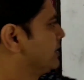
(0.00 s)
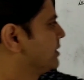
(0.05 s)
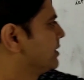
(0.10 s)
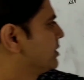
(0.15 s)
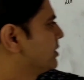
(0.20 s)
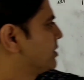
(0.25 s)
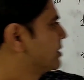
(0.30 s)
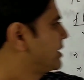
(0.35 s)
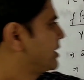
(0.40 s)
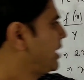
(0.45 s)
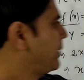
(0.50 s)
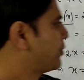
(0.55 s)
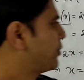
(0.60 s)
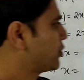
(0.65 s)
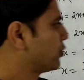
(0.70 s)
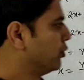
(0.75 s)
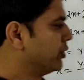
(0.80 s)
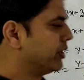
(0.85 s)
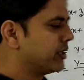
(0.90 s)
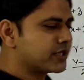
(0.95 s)

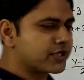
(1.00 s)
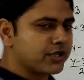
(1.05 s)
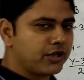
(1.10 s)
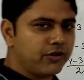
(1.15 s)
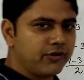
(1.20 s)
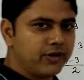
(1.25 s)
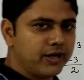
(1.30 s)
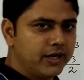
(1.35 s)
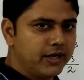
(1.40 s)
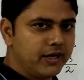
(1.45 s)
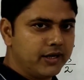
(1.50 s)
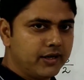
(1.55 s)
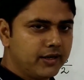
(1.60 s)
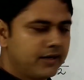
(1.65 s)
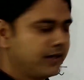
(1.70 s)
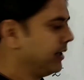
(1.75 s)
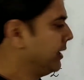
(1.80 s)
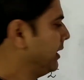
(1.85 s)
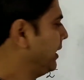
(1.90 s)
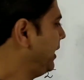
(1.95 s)
Step 2 is over.
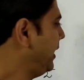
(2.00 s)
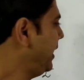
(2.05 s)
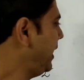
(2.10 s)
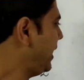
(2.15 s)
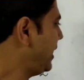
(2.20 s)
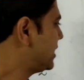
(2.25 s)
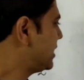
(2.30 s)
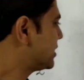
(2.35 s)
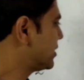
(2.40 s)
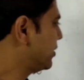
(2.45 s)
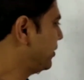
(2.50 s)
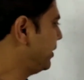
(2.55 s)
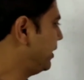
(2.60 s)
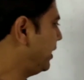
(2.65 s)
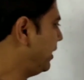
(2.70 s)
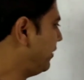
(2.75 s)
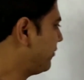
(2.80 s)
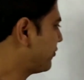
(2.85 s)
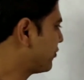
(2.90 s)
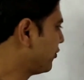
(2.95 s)
Next, we
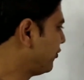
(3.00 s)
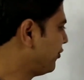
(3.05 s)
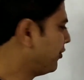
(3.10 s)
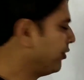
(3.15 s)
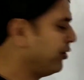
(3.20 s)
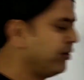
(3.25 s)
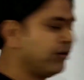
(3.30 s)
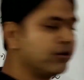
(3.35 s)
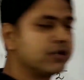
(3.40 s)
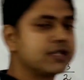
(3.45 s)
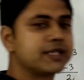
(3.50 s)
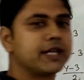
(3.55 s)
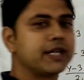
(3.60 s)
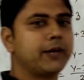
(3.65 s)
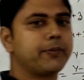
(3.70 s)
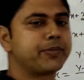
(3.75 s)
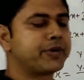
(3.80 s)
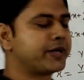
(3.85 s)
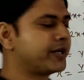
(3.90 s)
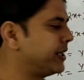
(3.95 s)
have to follow
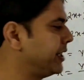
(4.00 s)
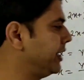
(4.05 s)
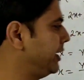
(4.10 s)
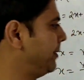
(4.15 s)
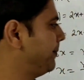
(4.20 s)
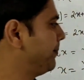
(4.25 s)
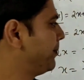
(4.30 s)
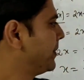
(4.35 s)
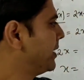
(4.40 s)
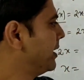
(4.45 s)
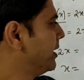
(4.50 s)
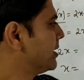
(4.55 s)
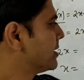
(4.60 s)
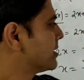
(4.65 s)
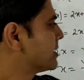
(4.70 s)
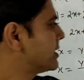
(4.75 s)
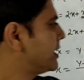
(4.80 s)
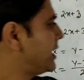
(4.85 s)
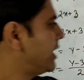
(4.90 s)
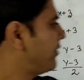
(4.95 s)
step 3.
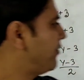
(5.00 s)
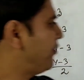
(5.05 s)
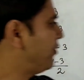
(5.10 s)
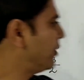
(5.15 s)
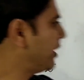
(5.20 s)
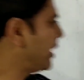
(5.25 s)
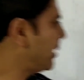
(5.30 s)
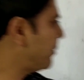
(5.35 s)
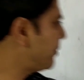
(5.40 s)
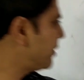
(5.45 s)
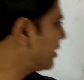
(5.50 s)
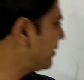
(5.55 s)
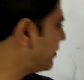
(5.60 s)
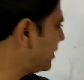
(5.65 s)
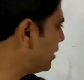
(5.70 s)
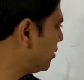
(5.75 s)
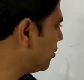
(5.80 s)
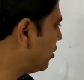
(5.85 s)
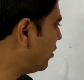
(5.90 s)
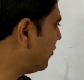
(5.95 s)
Check for
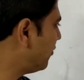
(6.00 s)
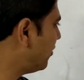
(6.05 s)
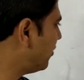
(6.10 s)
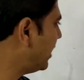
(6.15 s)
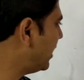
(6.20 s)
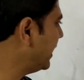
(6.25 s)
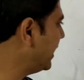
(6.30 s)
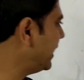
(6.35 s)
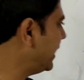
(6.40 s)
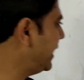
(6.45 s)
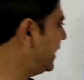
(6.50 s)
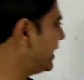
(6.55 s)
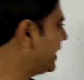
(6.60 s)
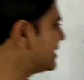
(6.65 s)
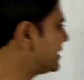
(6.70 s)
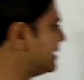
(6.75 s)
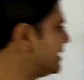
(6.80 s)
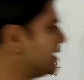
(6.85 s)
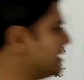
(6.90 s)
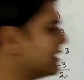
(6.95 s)
every value of y, x